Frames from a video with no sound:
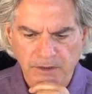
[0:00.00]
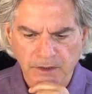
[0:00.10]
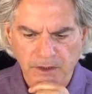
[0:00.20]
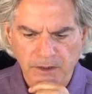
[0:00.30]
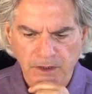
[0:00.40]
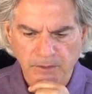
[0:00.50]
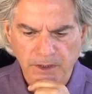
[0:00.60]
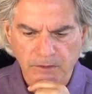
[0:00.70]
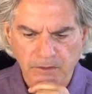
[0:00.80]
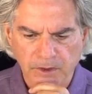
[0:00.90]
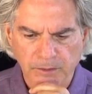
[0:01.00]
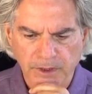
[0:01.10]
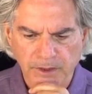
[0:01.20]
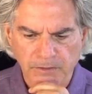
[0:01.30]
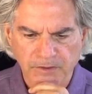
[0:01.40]
Set timeout, run
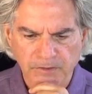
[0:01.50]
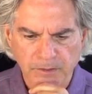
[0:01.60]
banner 50